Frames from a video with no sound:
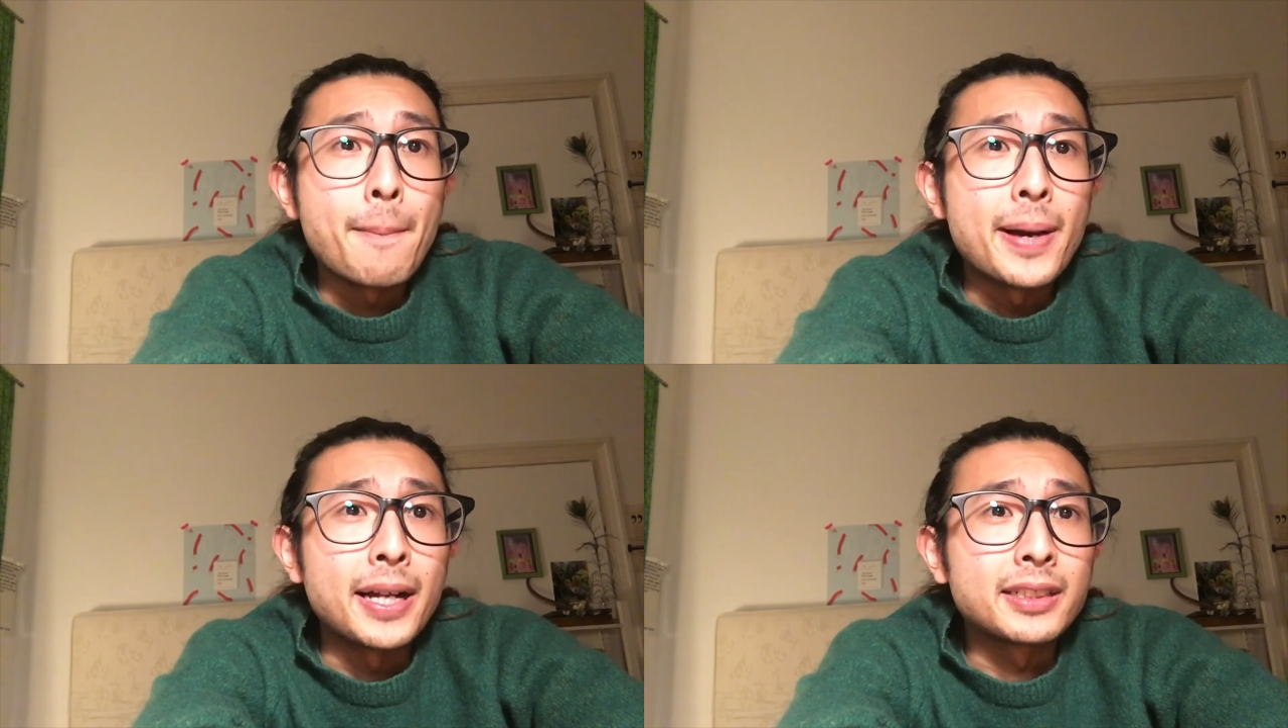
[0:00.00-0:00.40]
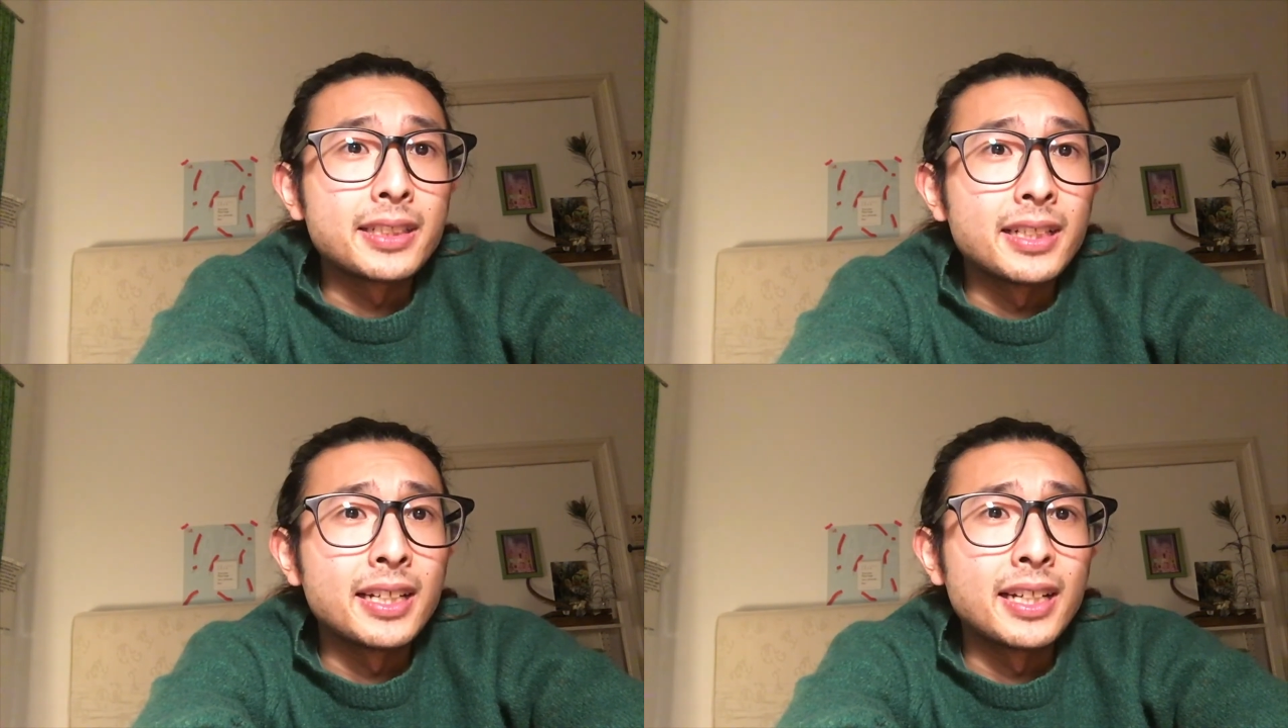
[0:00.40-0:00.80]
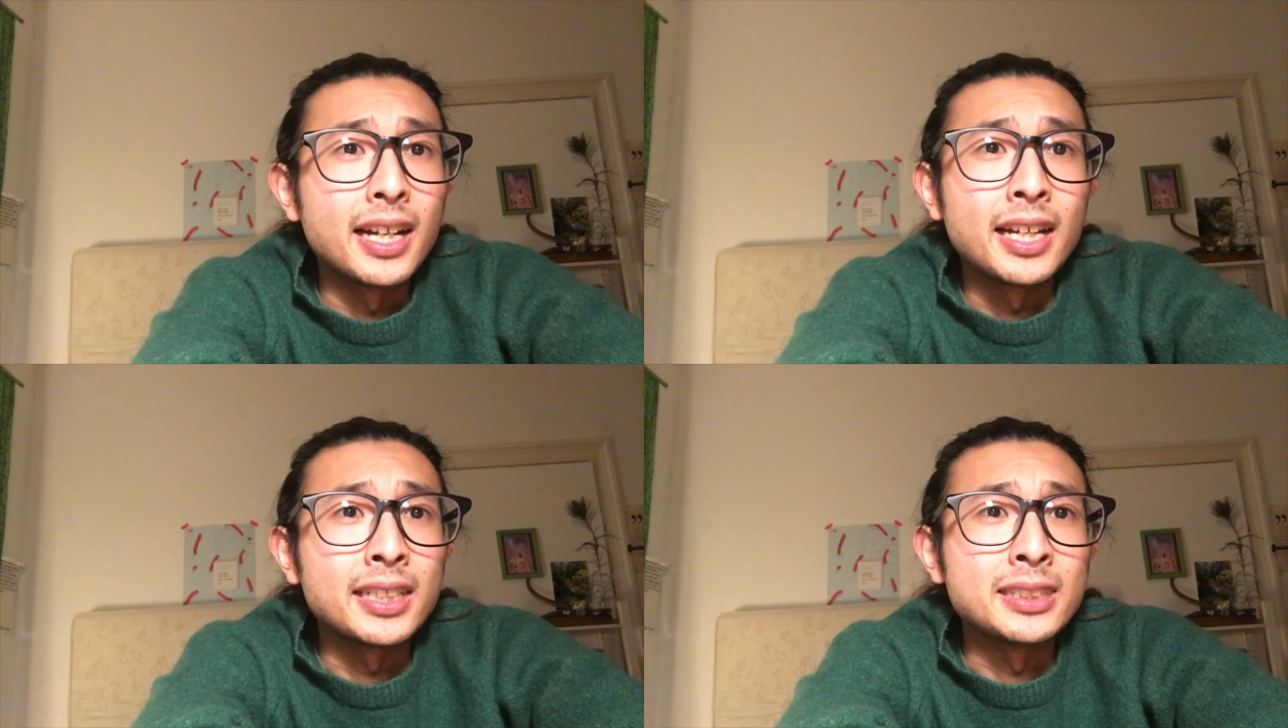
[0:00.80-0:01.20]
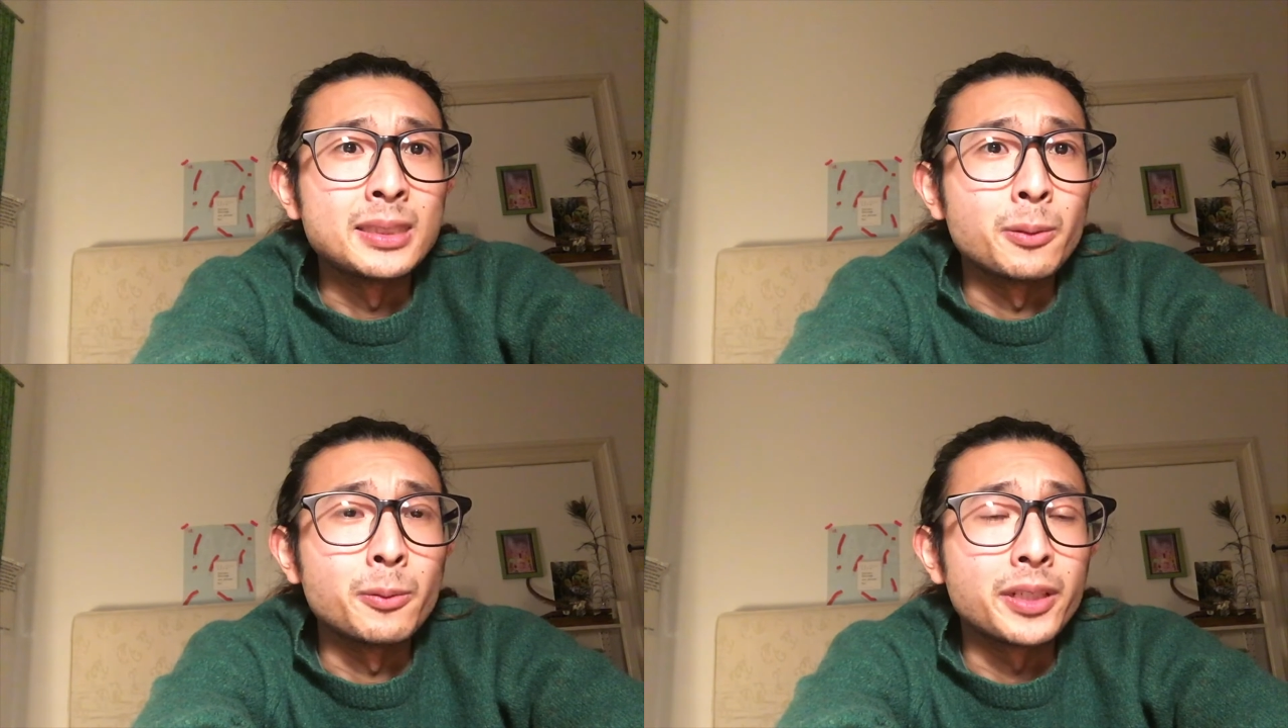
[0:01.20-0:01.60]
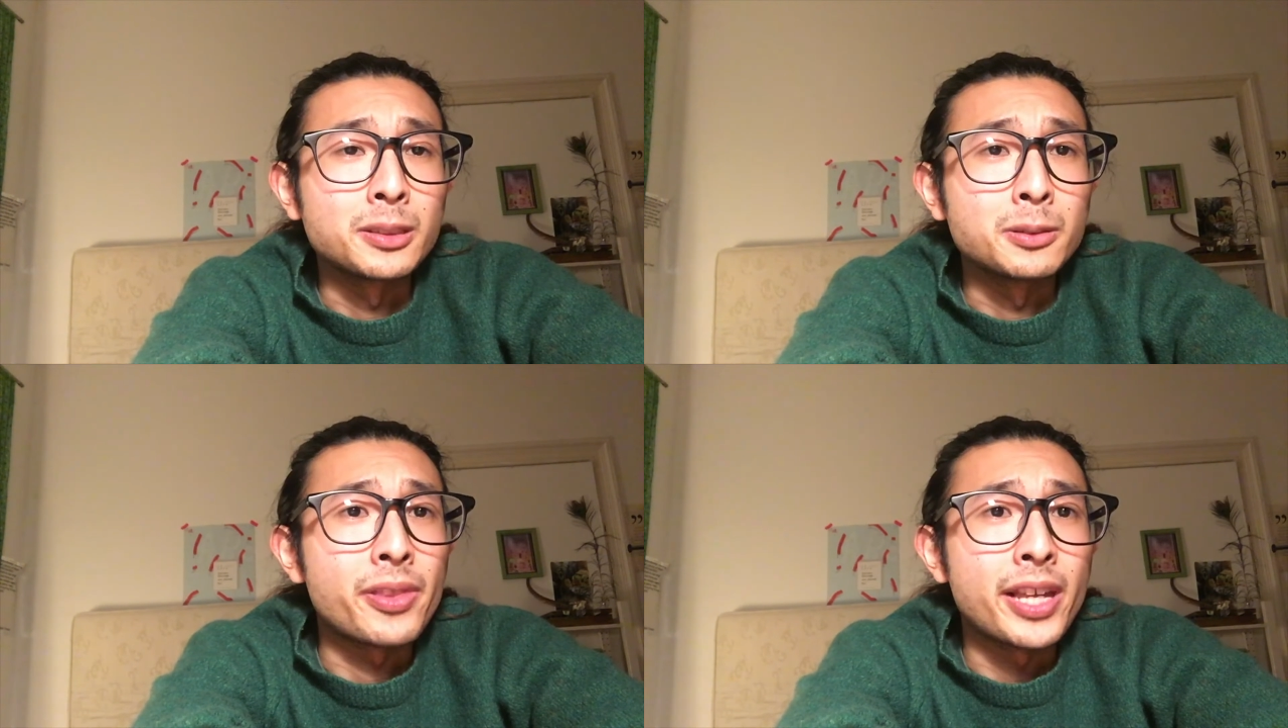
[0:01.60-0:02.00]
But I don't want to
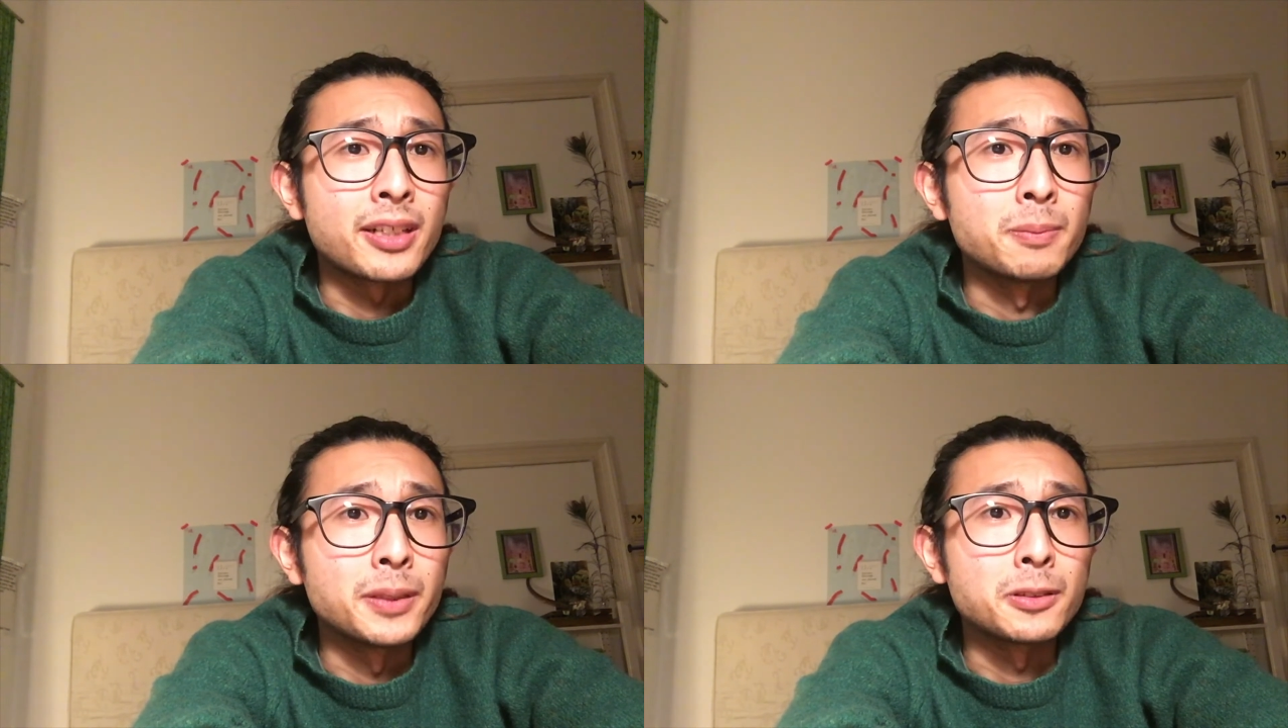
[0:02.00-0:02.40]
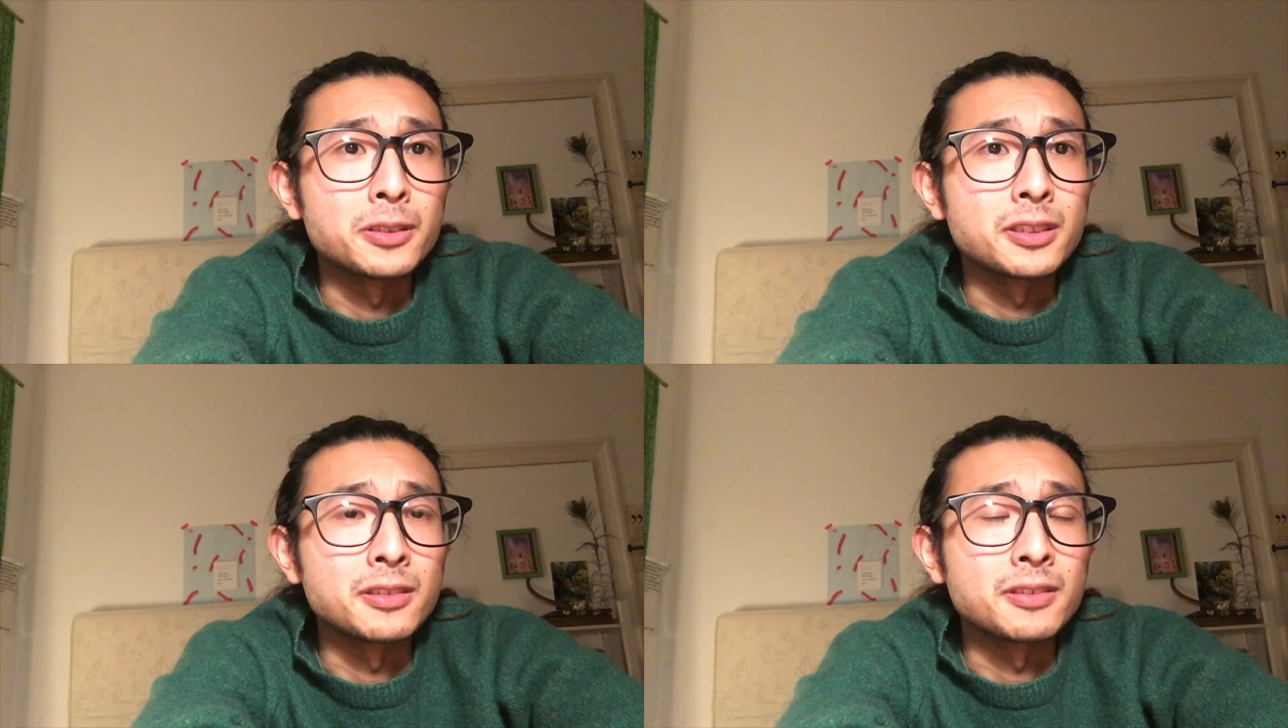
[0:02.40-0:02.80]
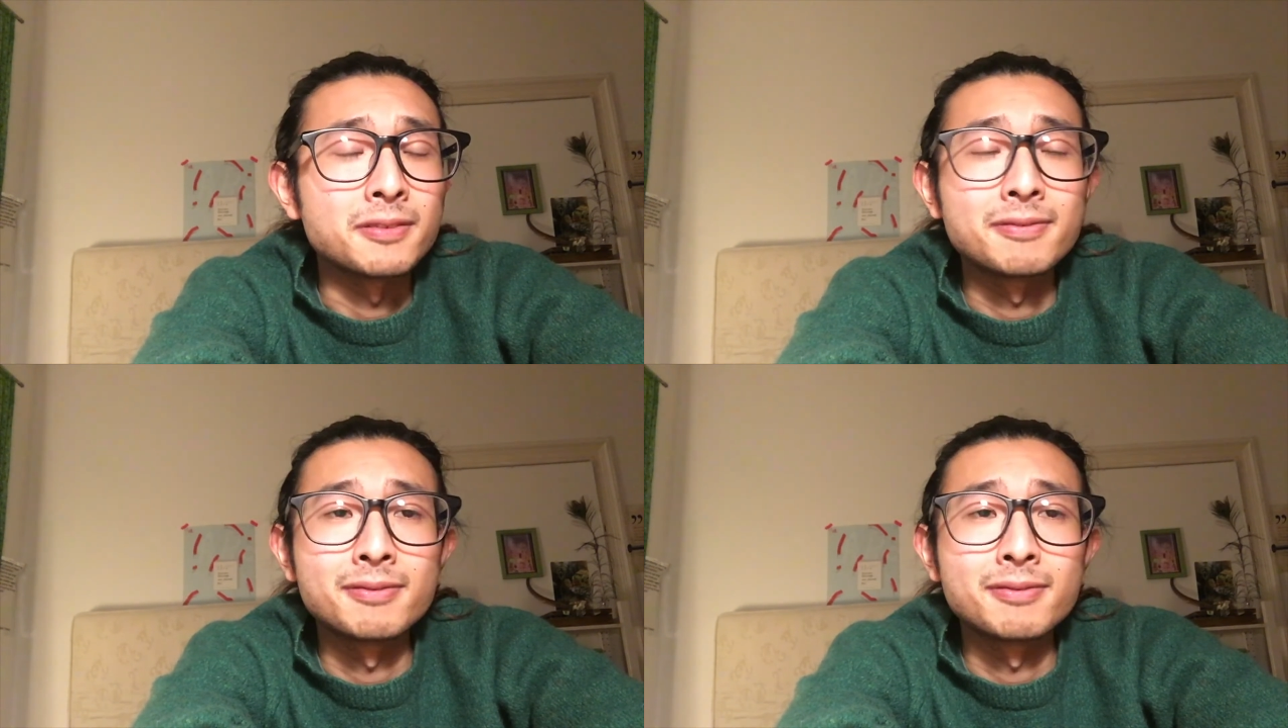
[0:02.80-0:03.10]
do that because, you know,